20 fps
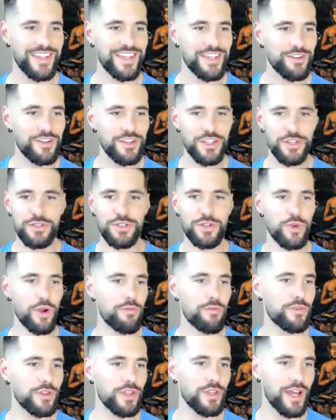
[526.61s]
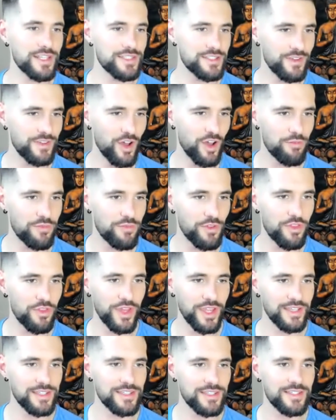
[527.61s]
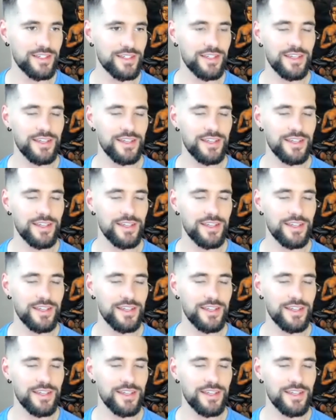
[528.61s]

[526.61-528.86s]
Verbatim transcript: You can use a rope for lots of helpful things.